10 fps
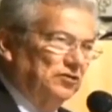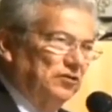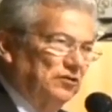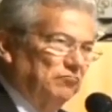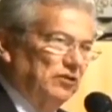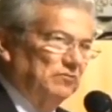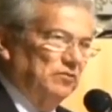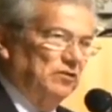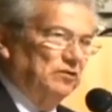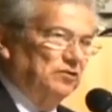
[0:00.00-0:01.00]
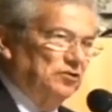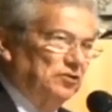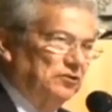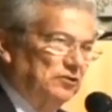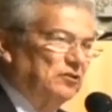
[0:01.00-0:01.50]
sexually transmitted
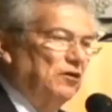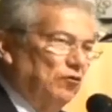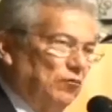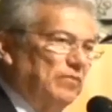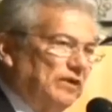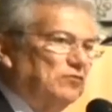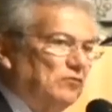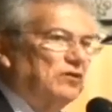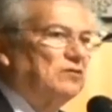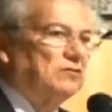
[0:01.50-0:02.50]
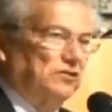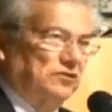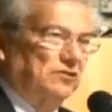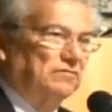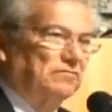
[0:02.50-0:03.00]
diseases, or mental
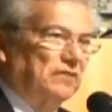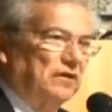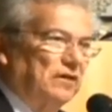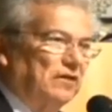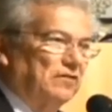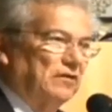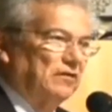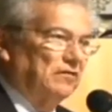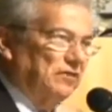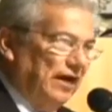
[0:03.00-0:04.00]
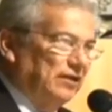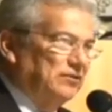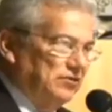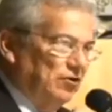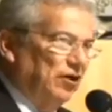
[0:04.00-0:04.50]
illness.
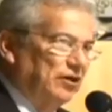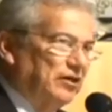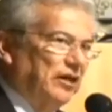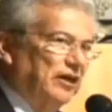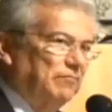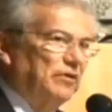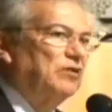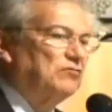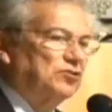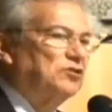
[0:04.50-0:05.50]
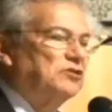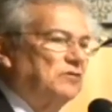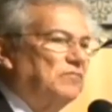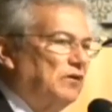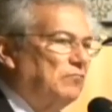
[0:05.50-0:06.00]
That is the archaic penal
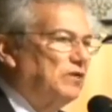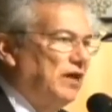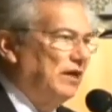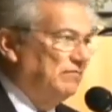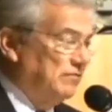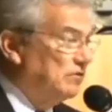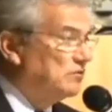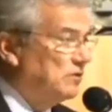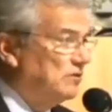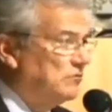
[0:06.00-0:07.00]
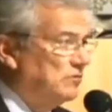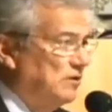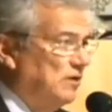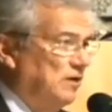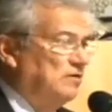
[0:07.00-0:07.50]
system that we have in this country